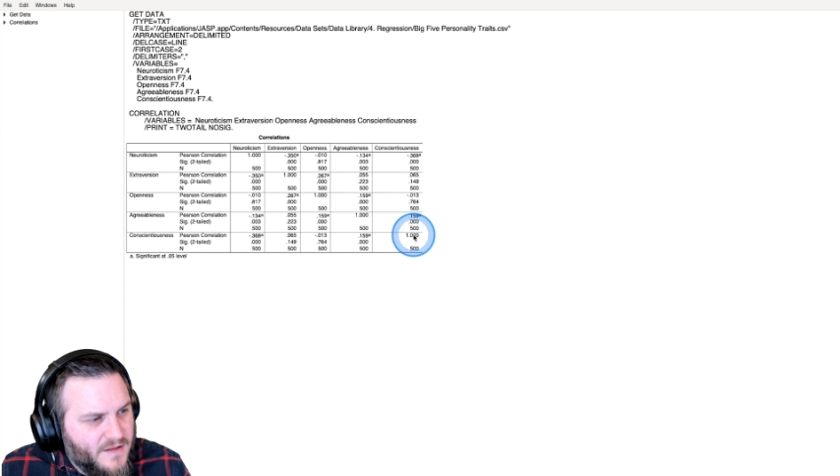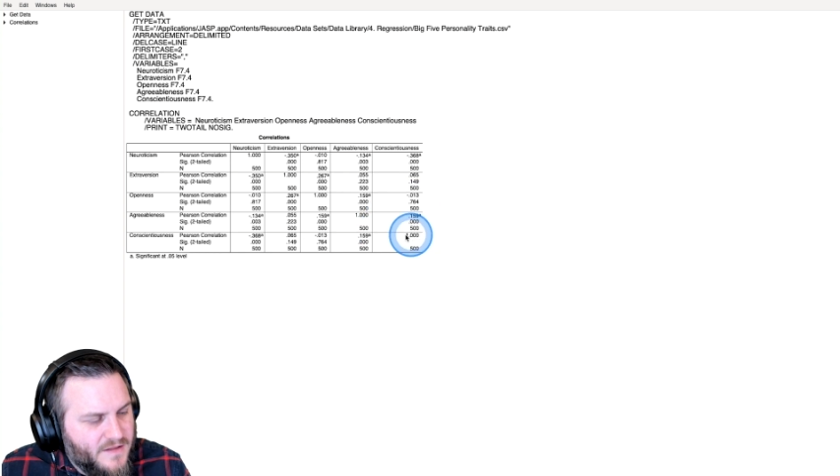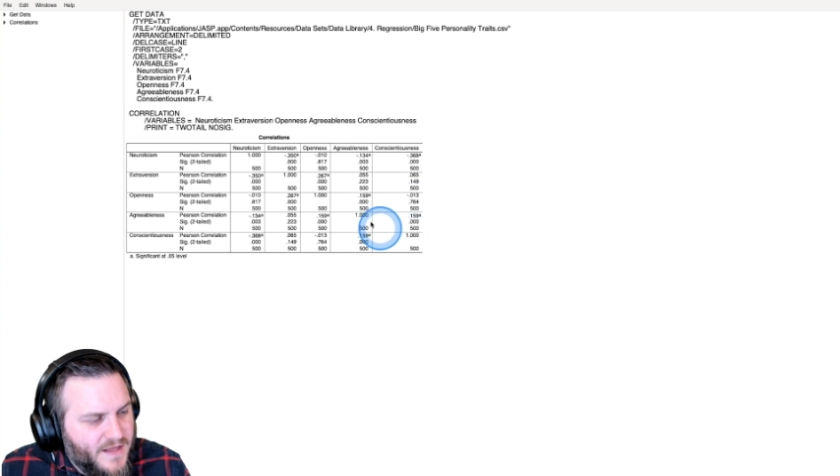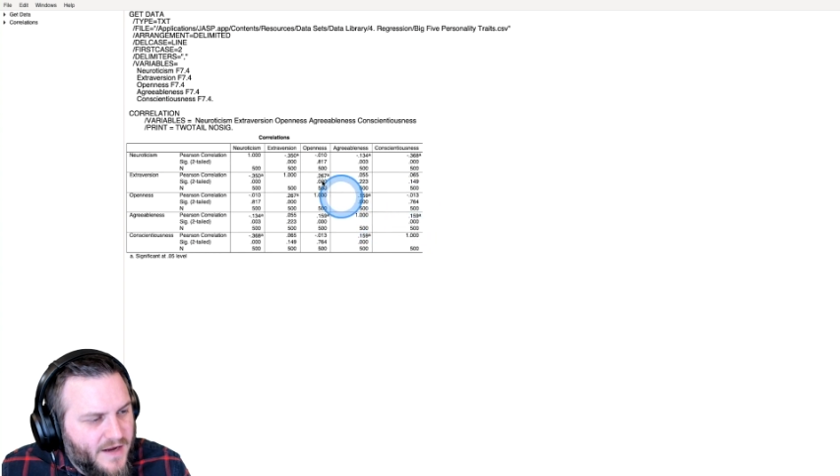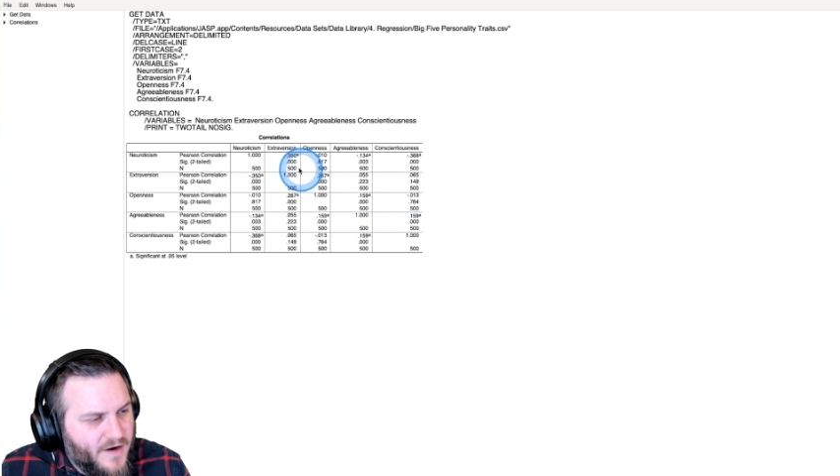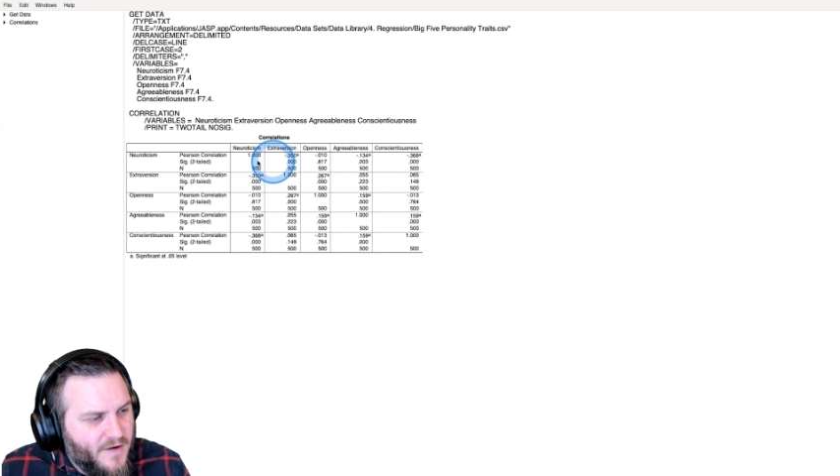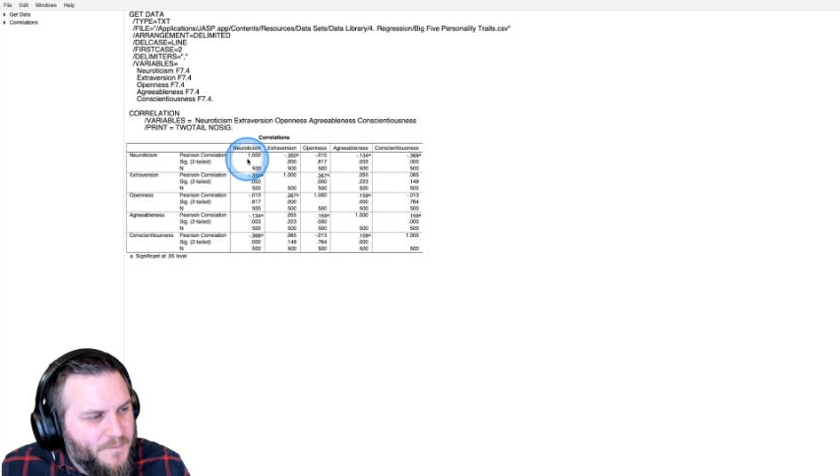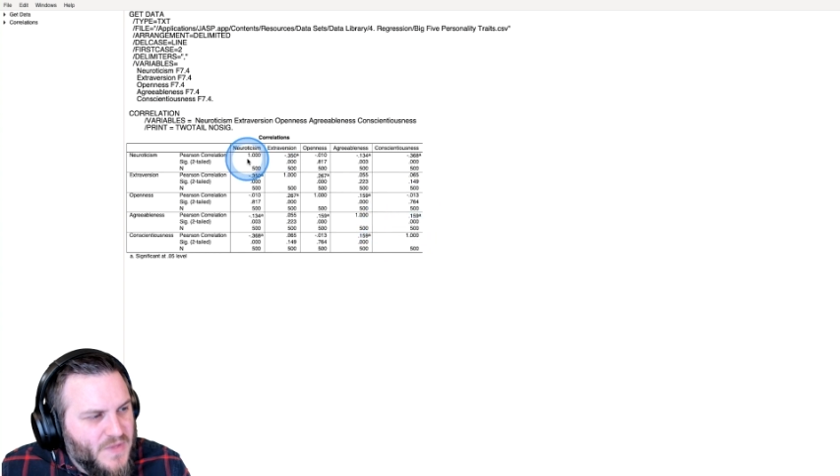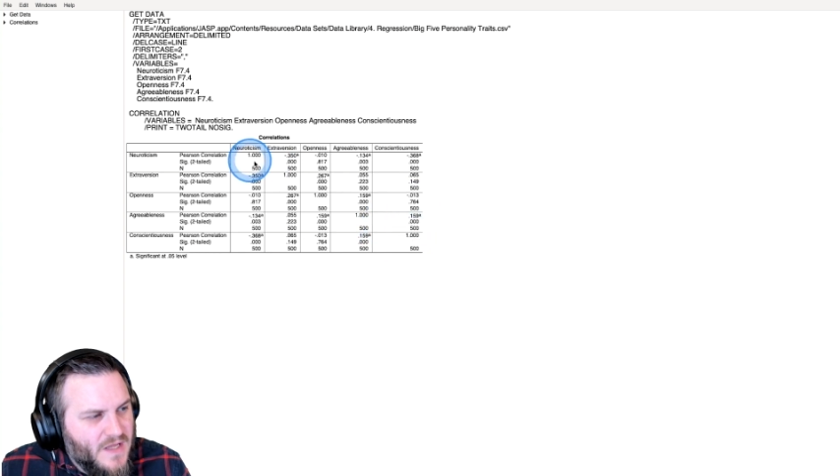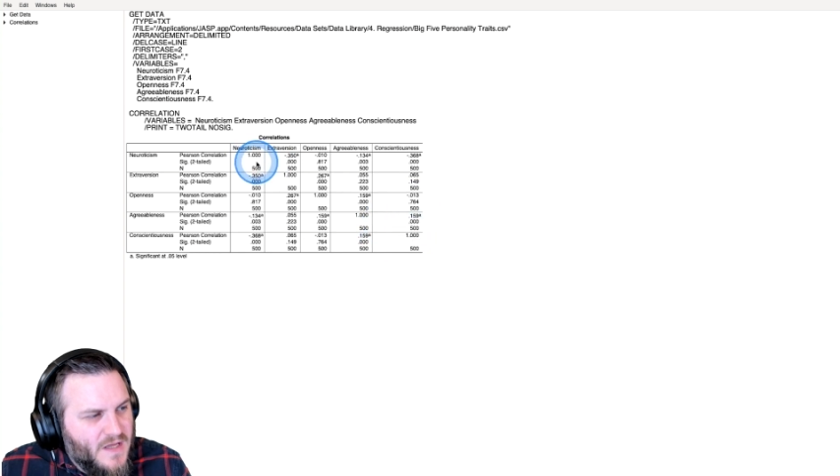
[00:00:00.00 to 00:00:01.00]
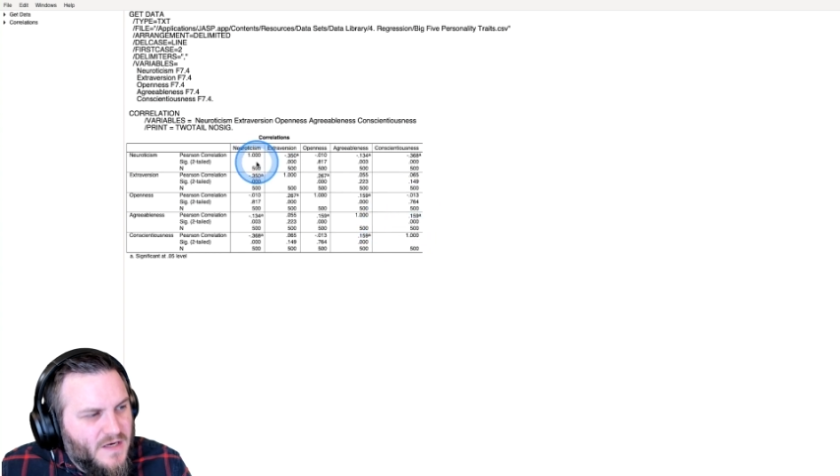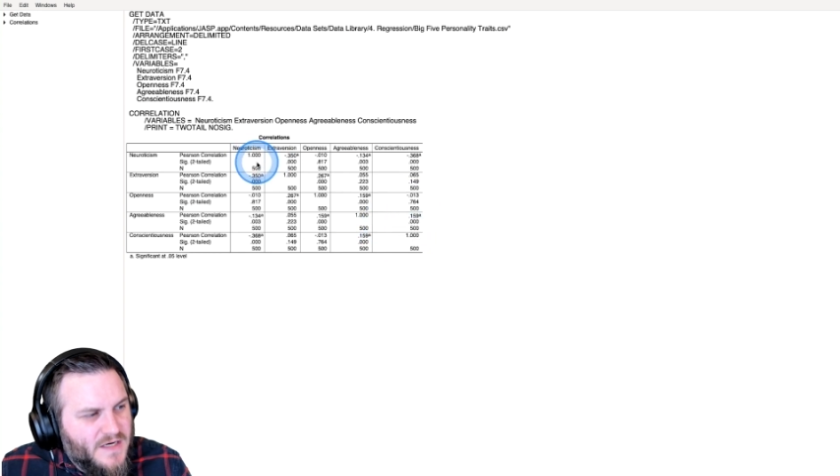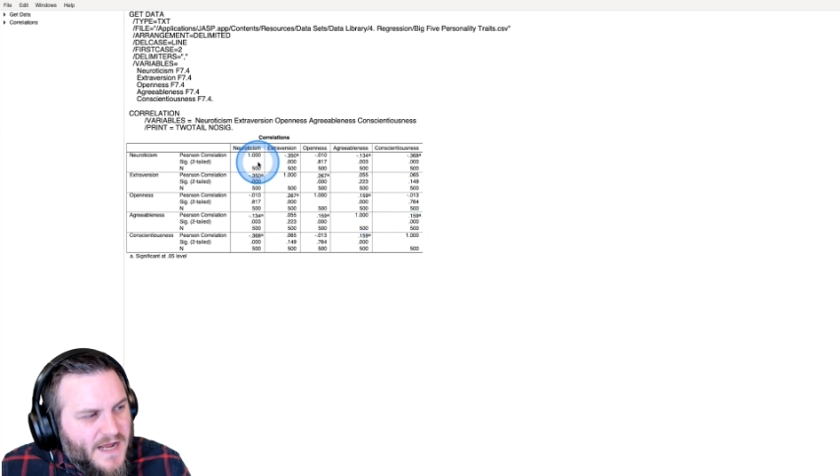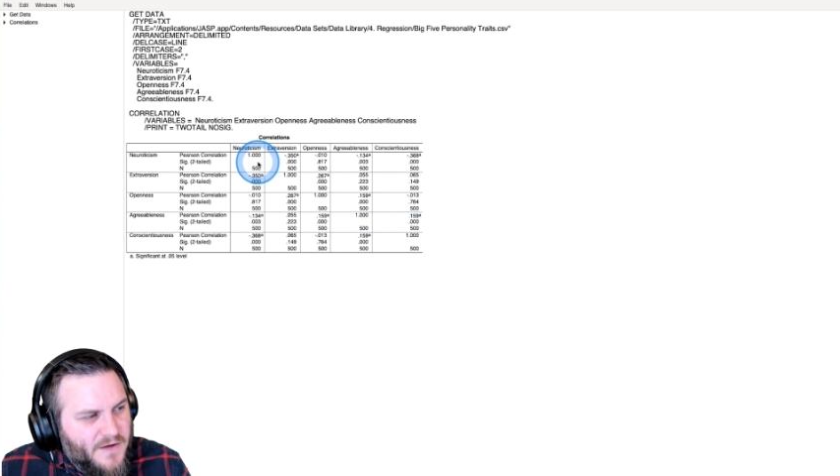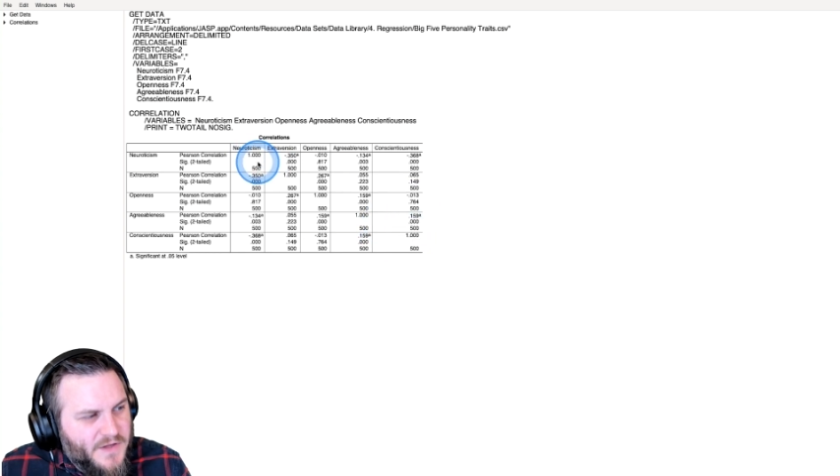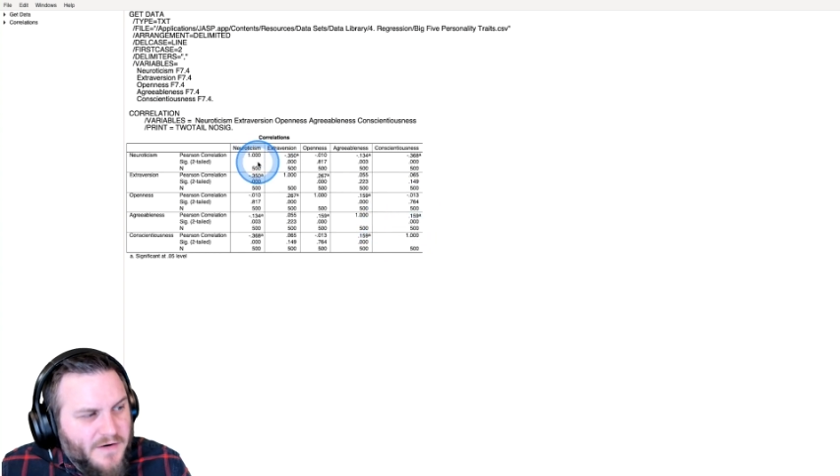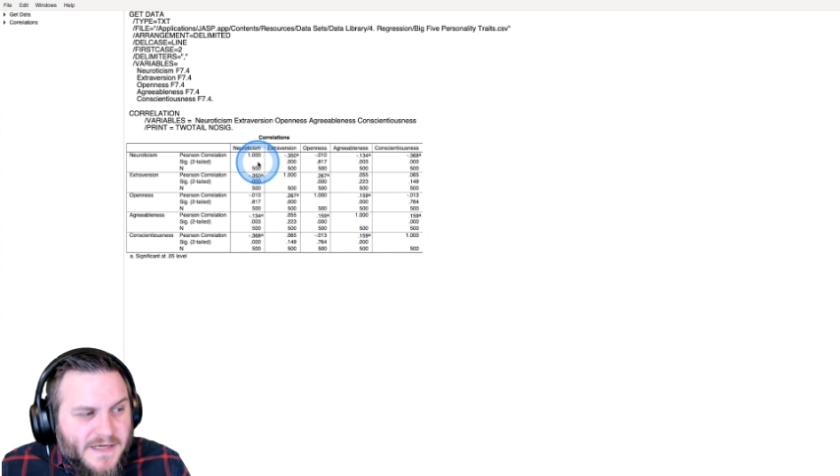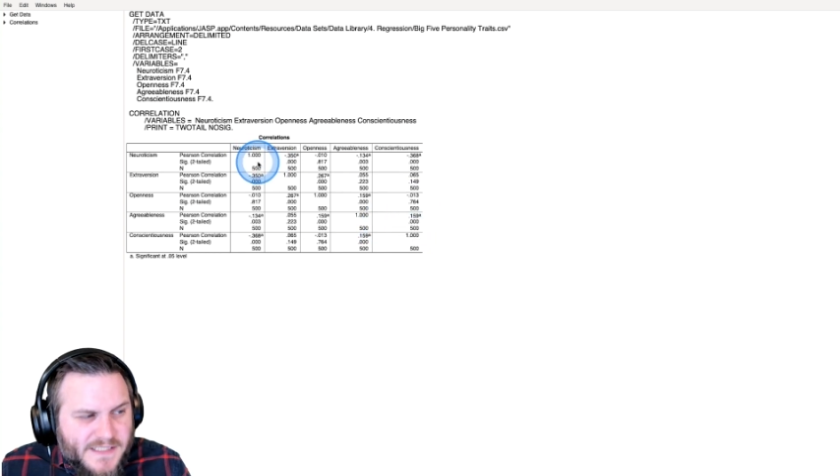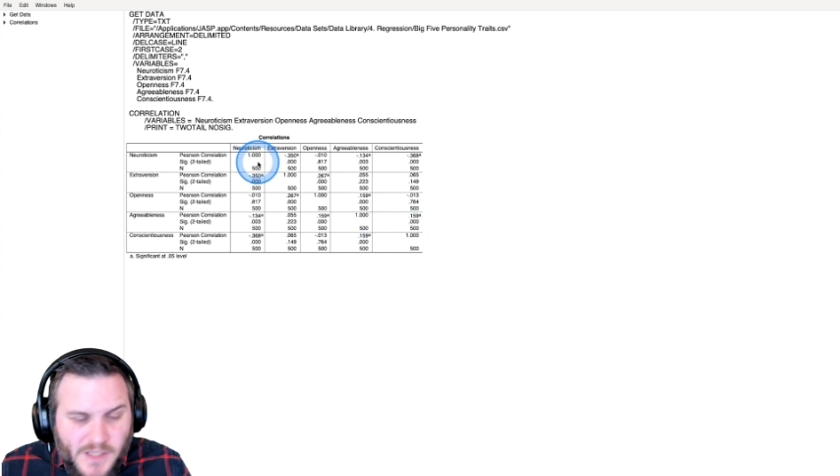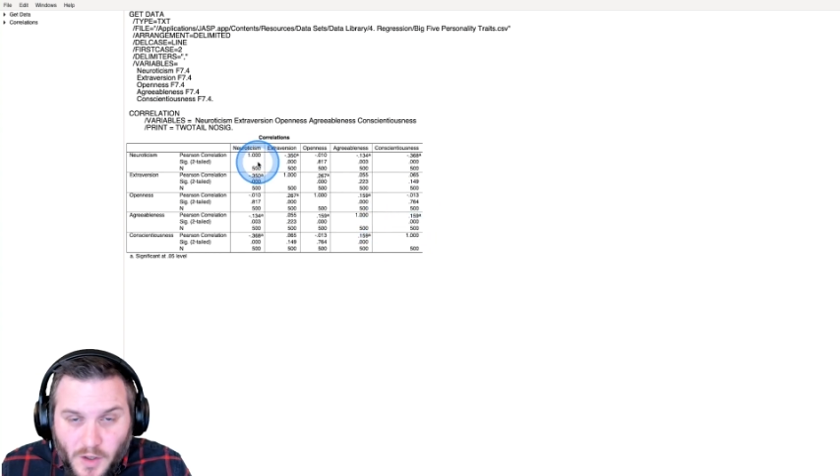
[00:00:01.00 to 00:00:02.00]
there. Now there
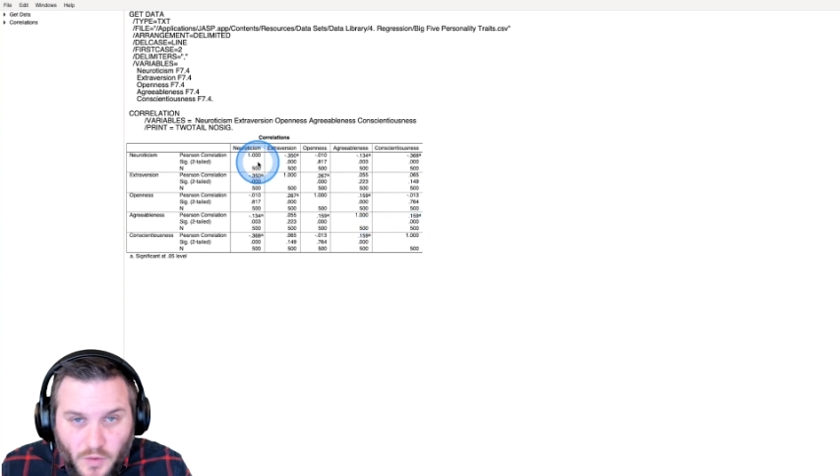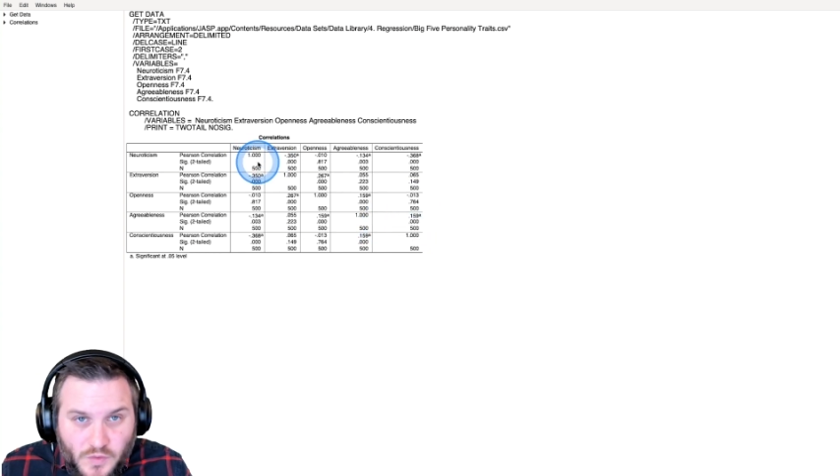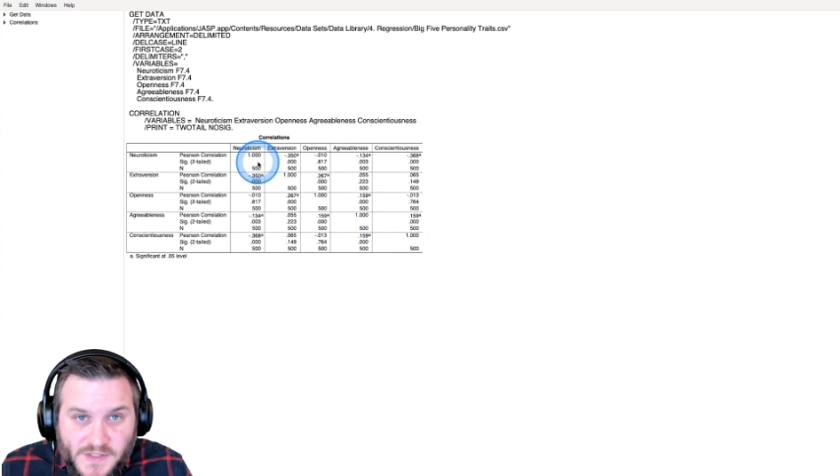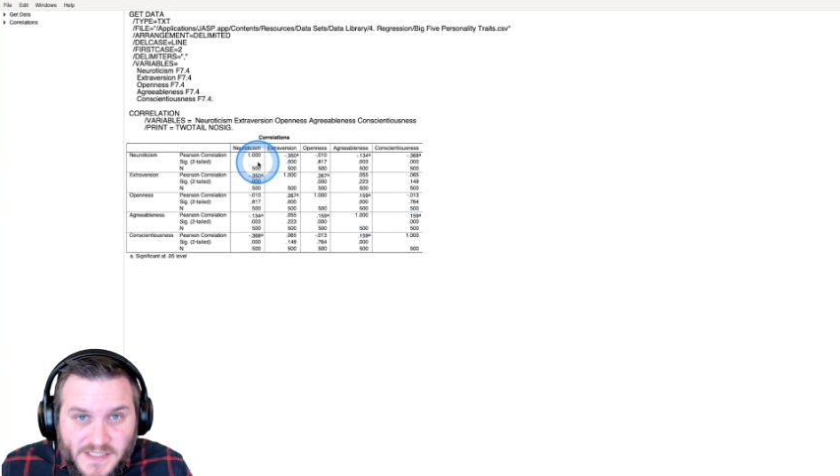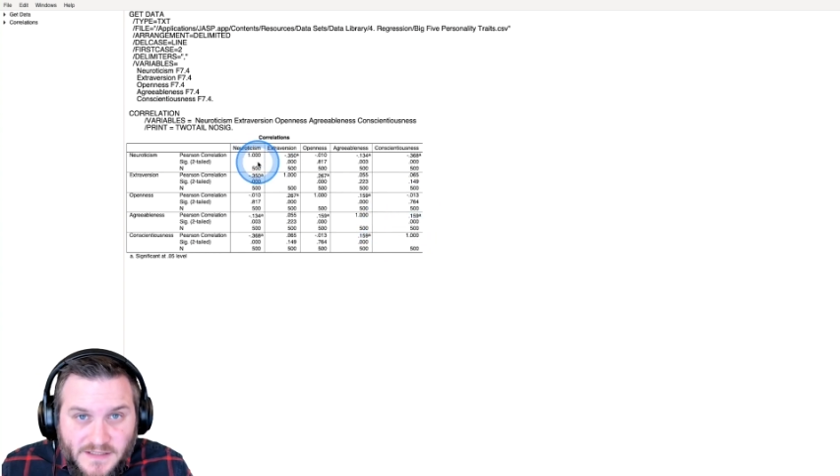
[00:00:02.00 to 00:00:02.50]
is no